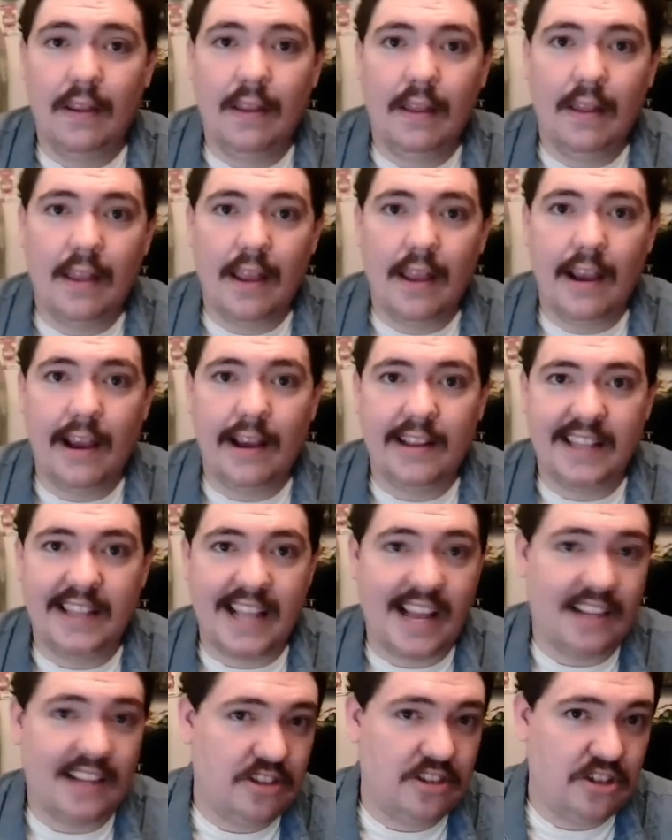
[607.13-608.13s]
And
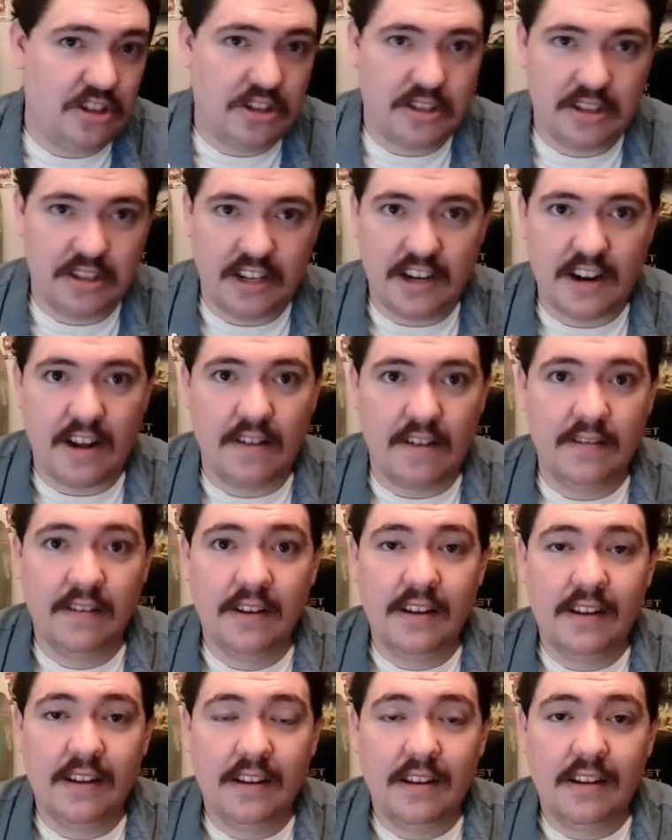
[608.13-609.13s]
that's just,
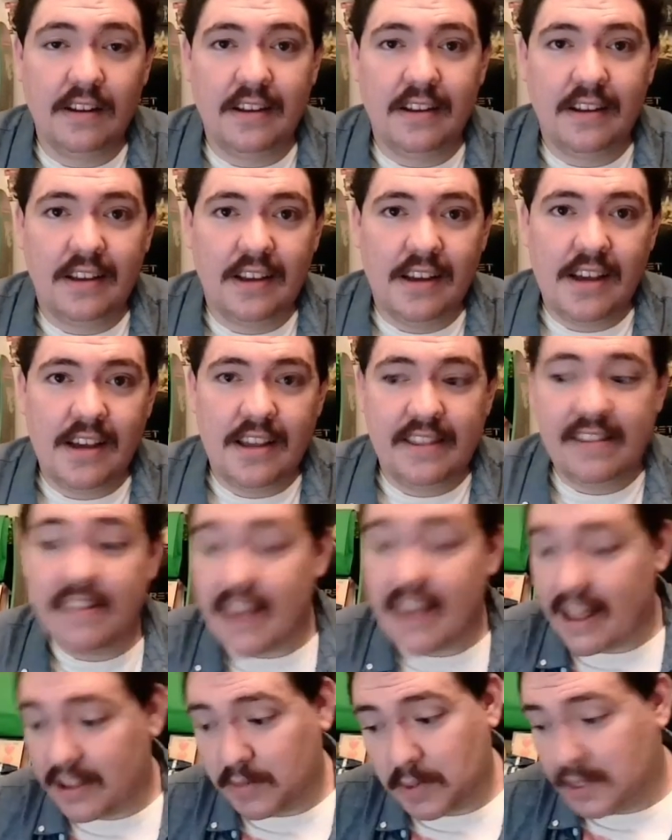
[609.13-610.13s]

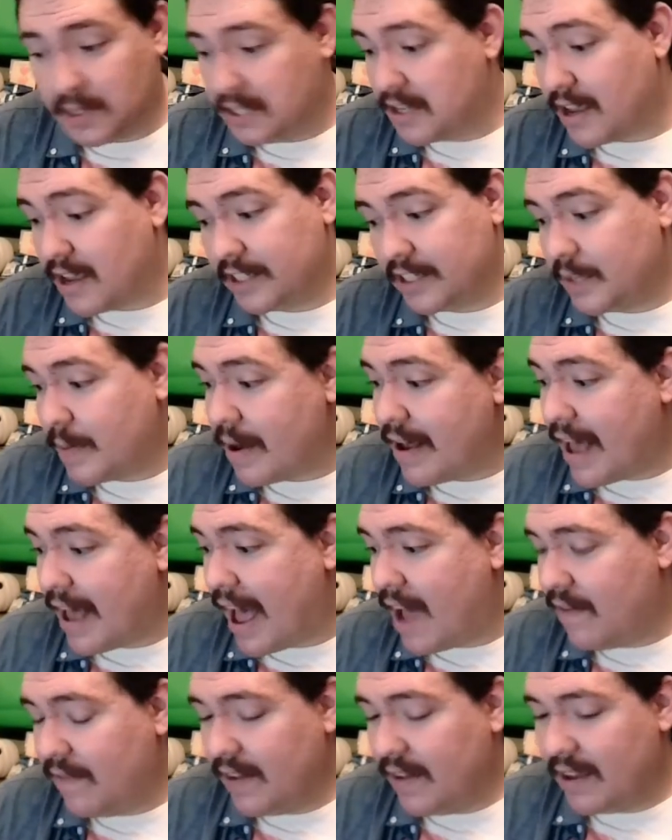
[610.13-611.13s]
that's what sucks about
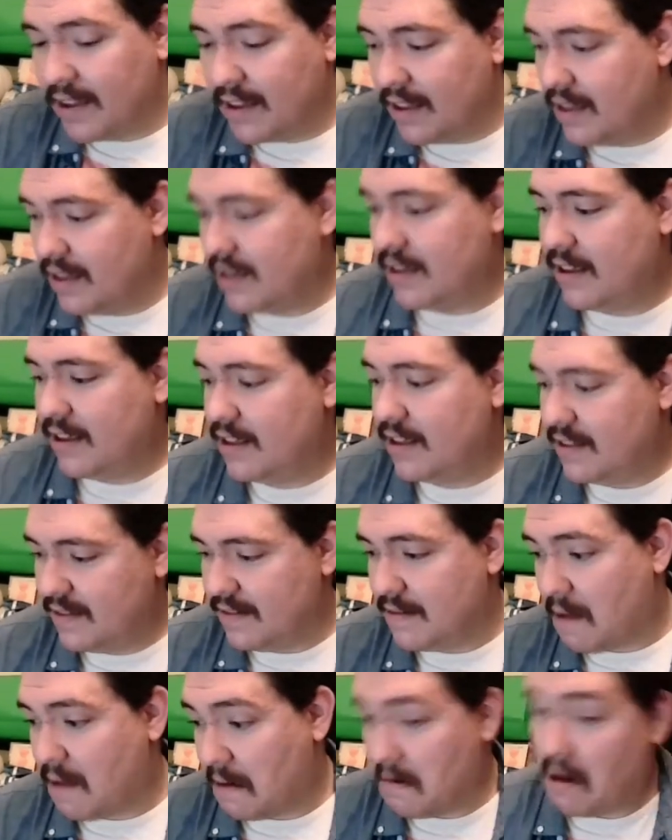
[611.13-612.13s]
having
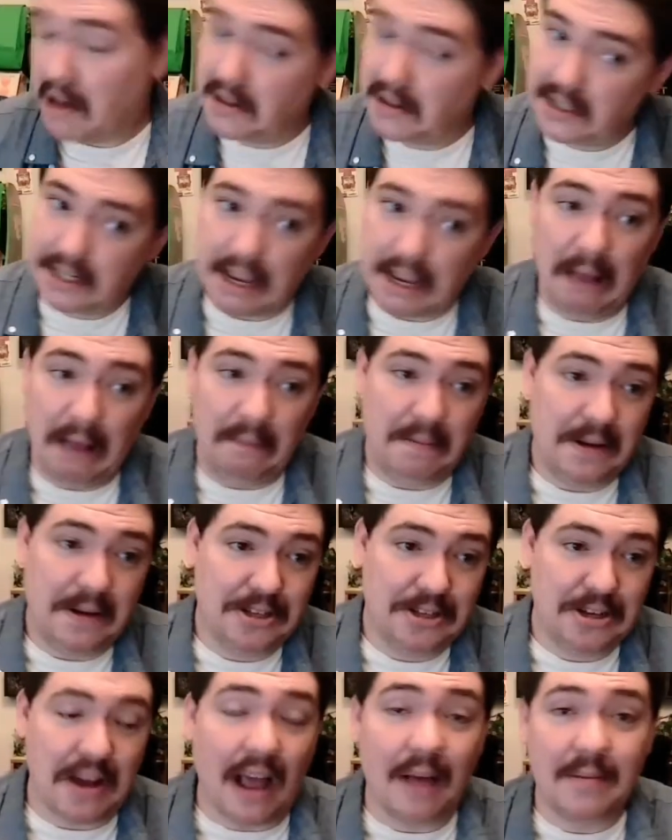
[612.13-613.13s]
a non-scalping
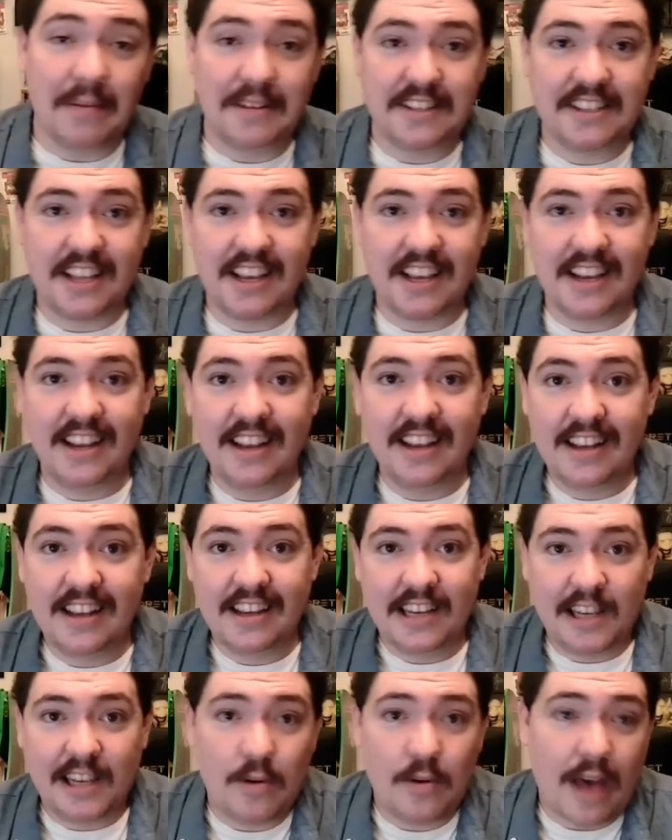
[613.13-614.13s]
job, is that
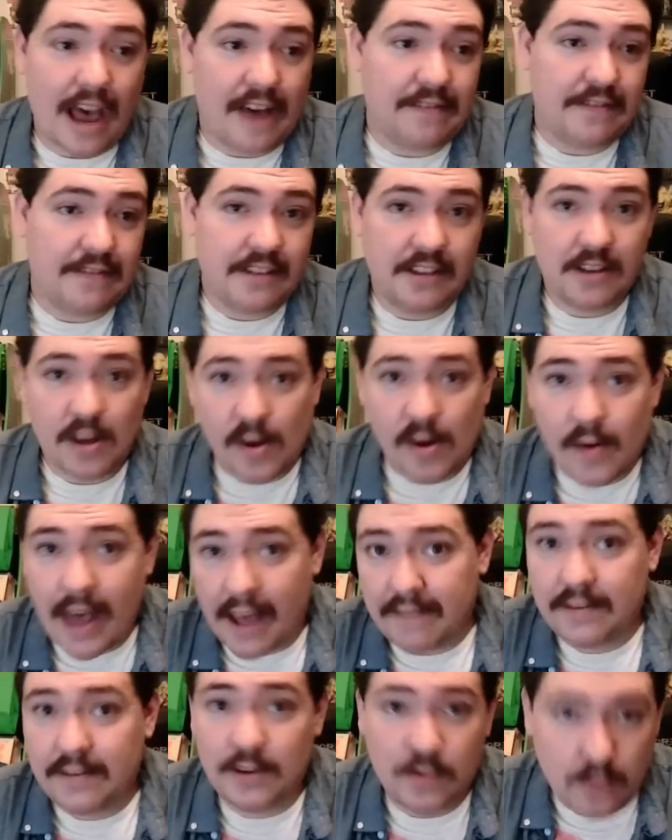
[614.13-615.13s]
you have to go
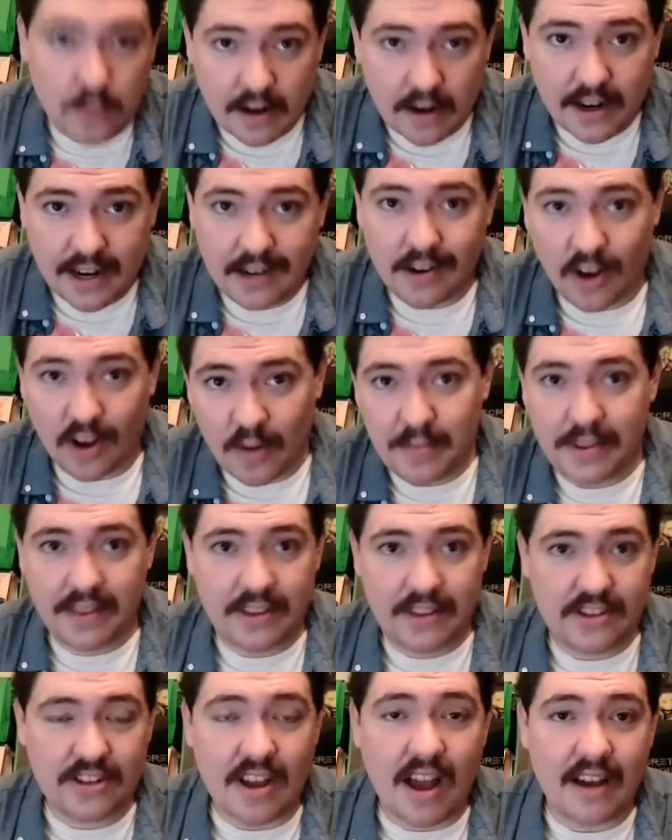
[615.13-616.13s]
after work and hope that the
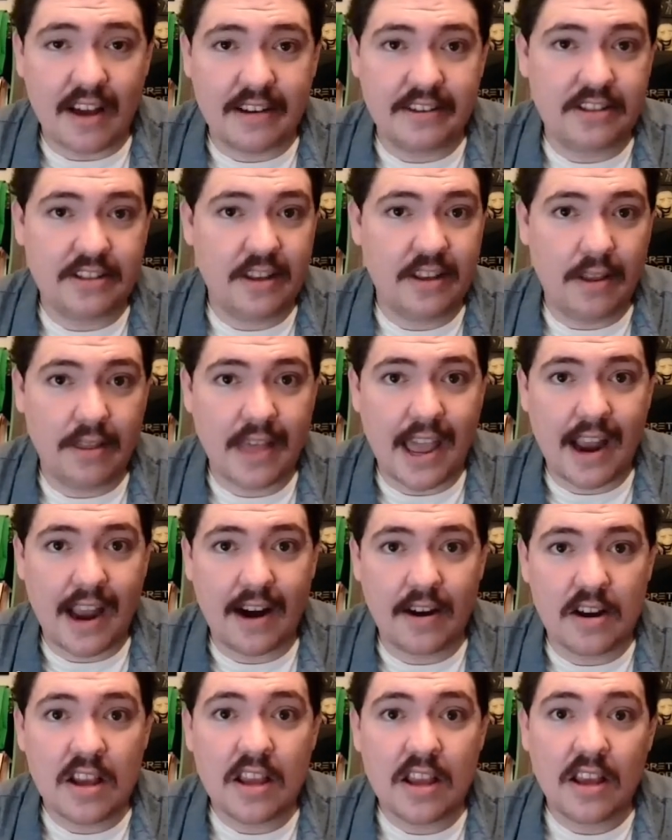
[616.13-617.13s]
stock is still
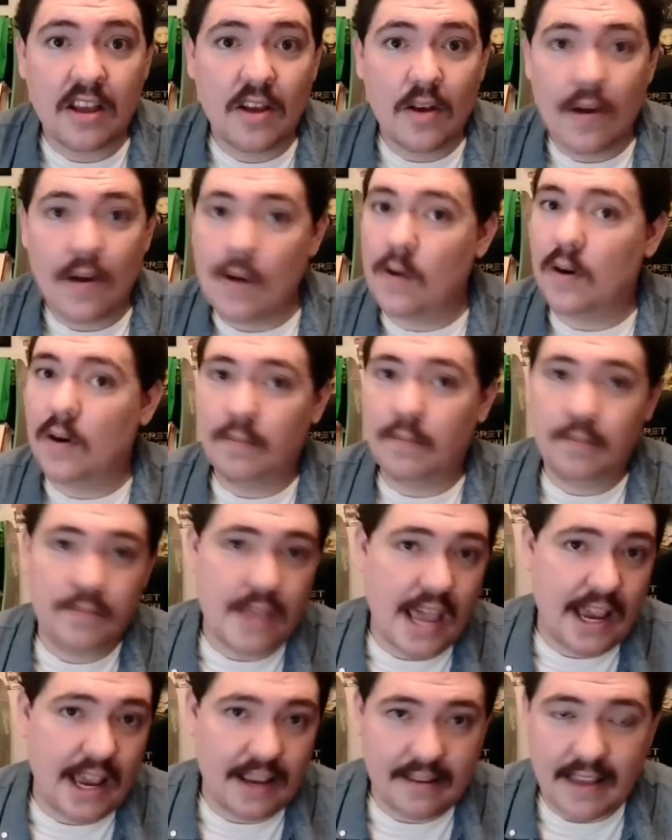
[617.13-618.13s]
there, or
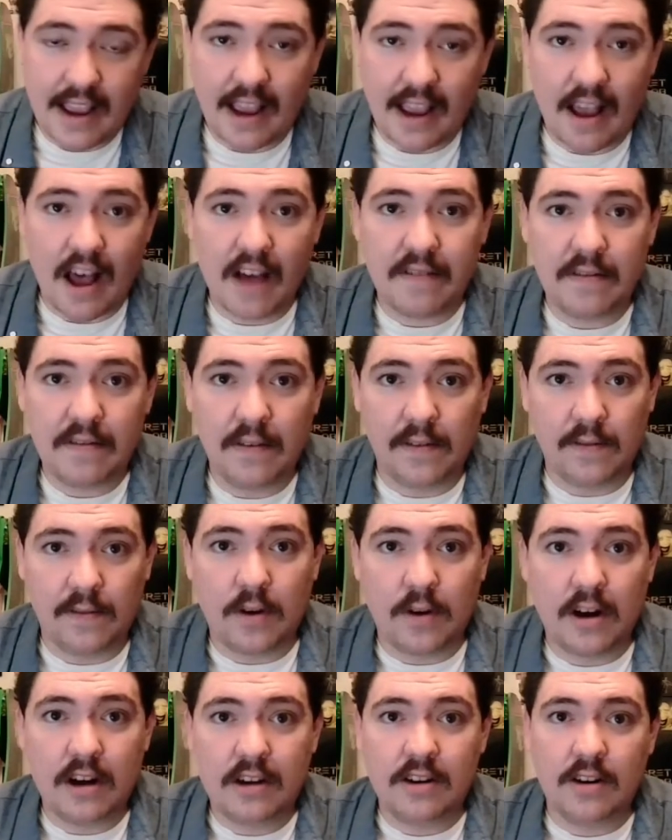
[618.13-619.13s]
take a day off of work.